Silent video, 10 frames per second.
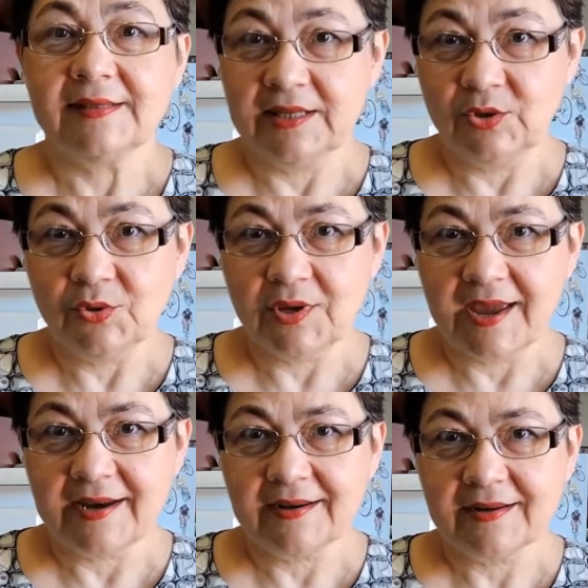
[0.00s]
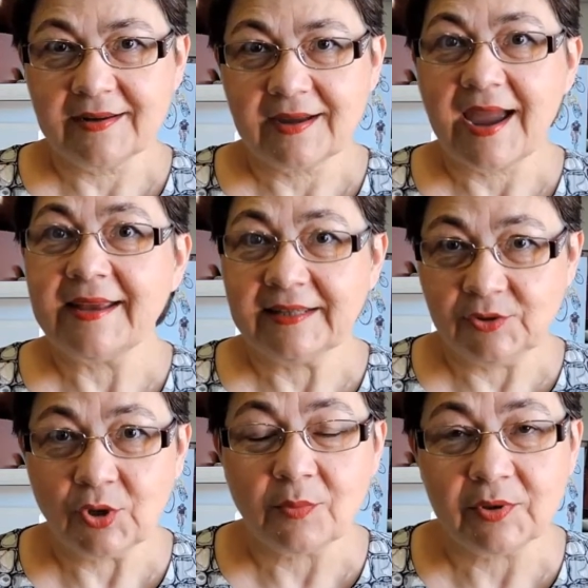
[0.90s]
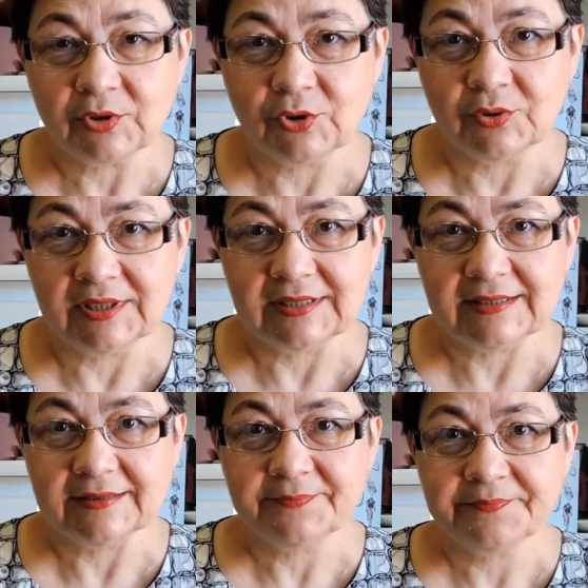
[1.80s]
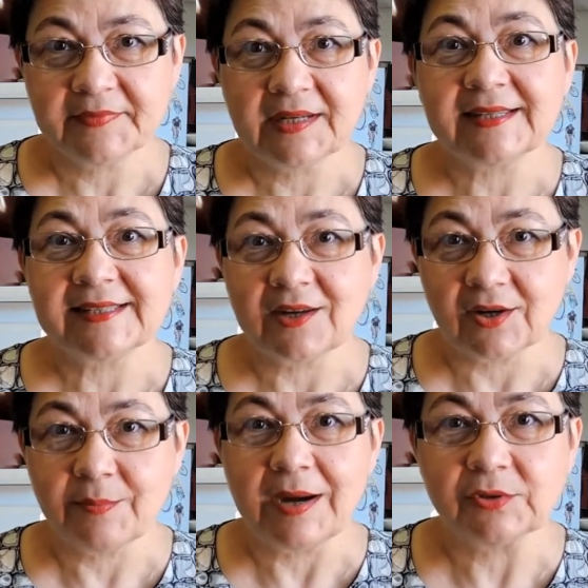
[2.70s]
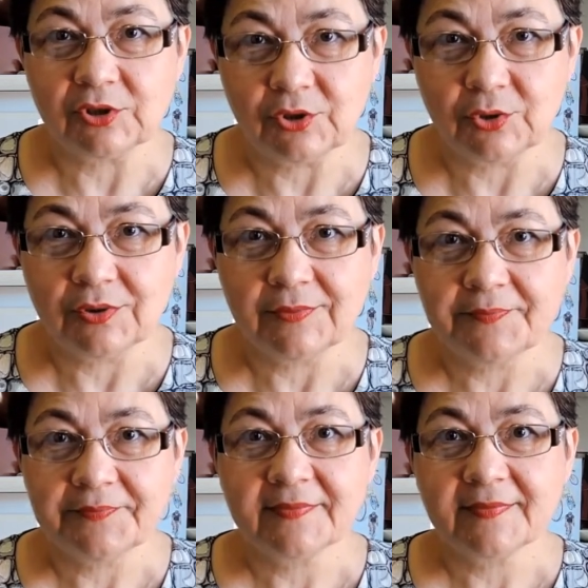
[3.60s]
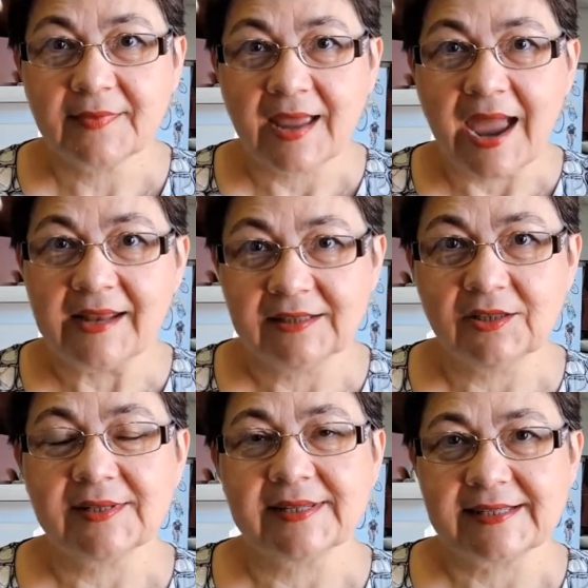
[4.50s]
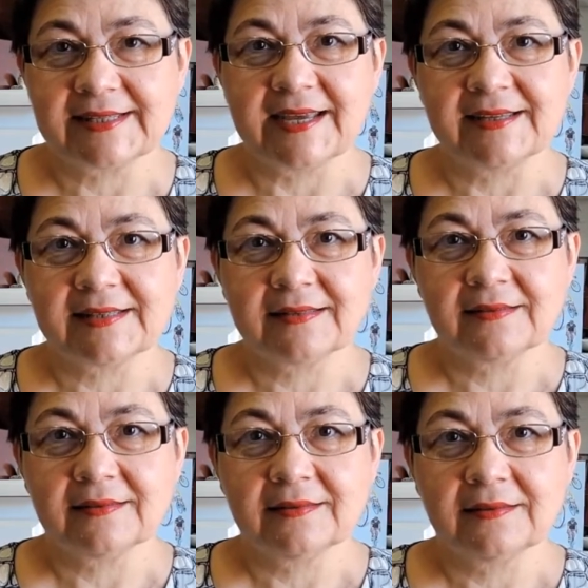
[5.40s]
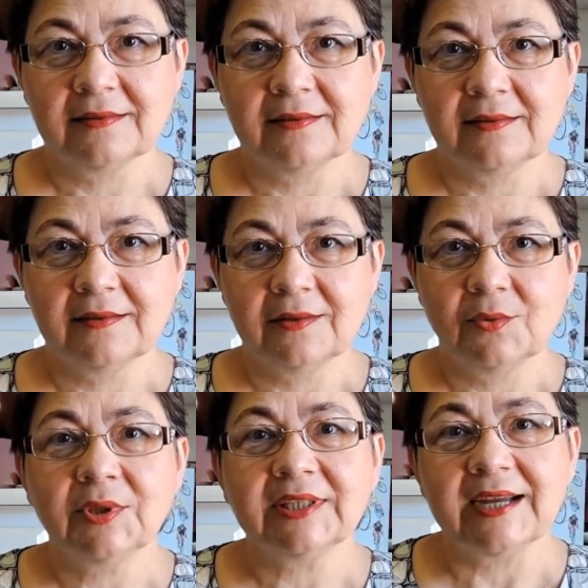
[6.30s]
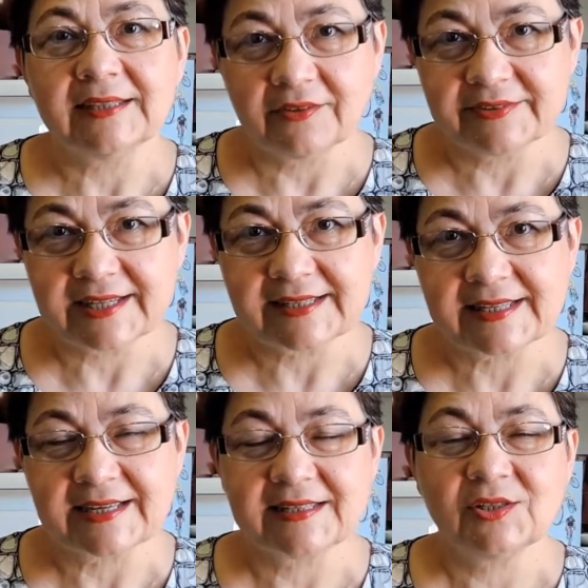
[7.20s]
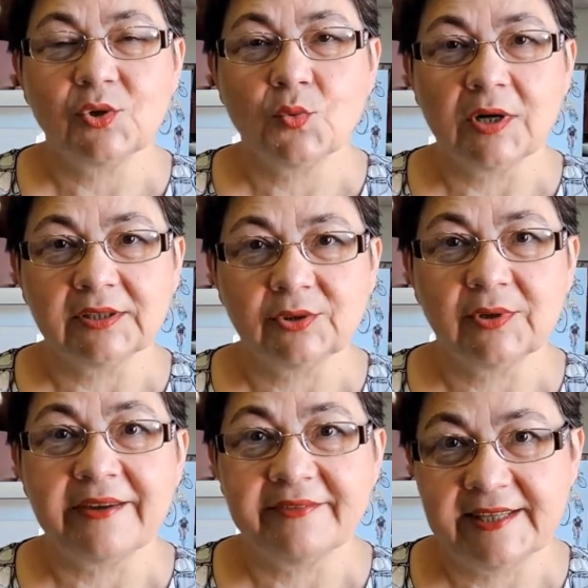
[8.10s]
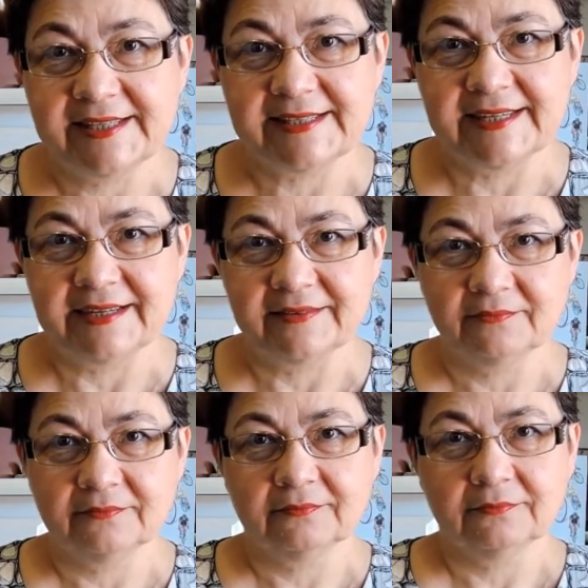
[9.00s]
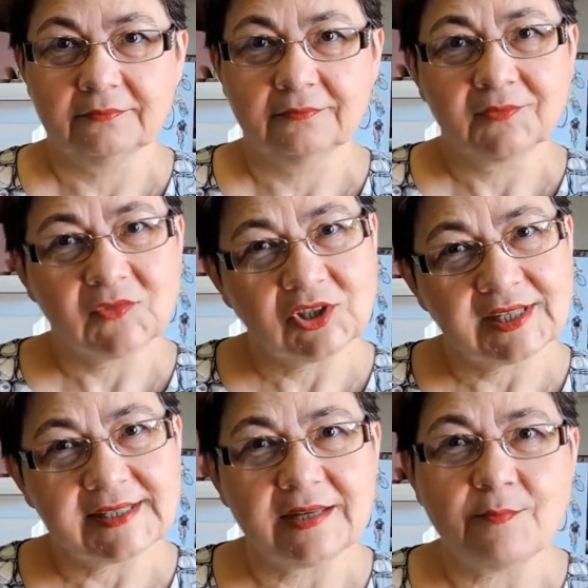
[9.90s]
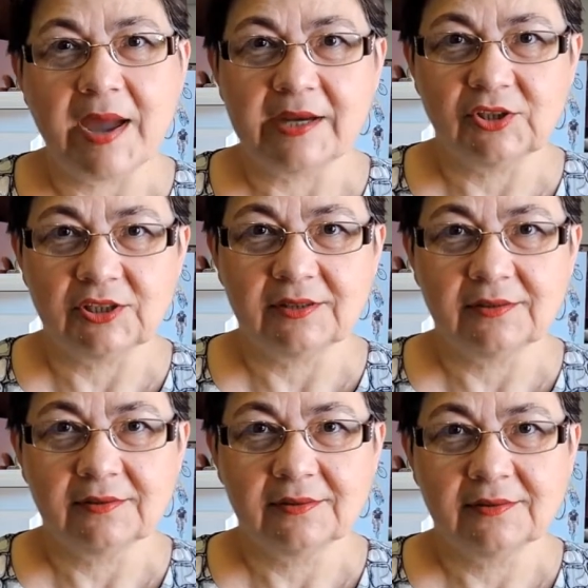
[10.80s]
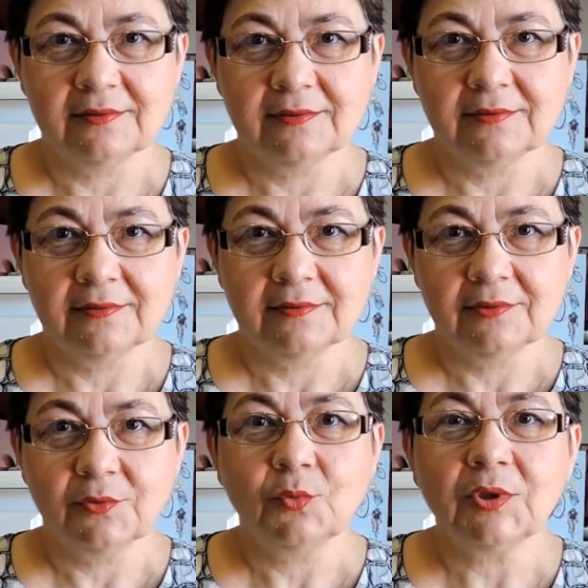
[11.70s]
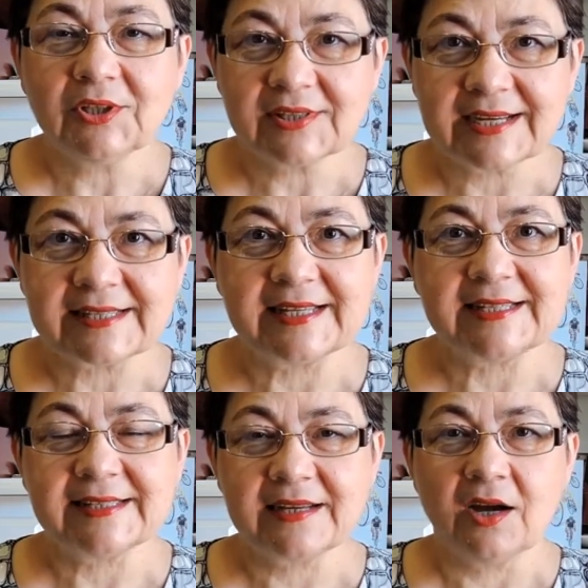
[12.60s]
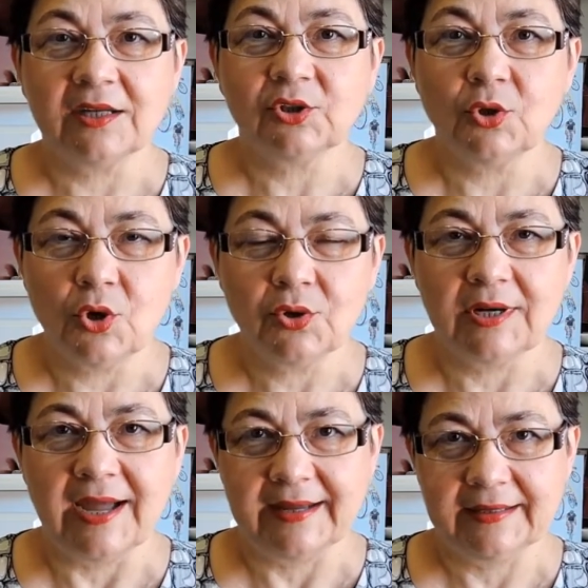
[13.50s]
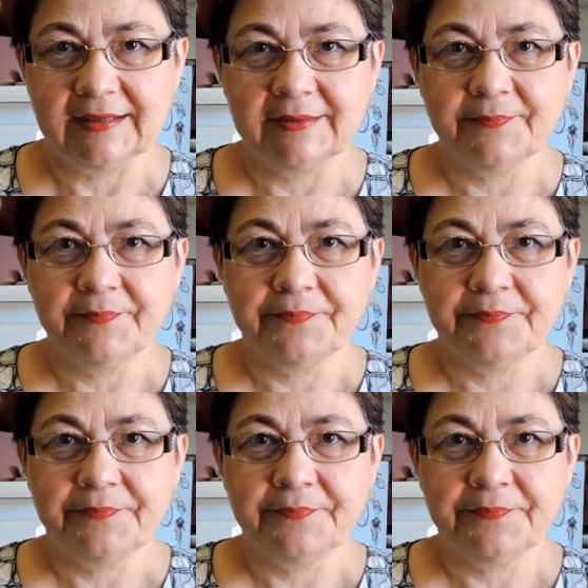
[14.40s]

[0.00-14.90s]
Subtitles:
It's a new year and a new opportunity. Let's talk about you and your success. What kind of success do you want to have this year? Just imagine what your success is going to look like.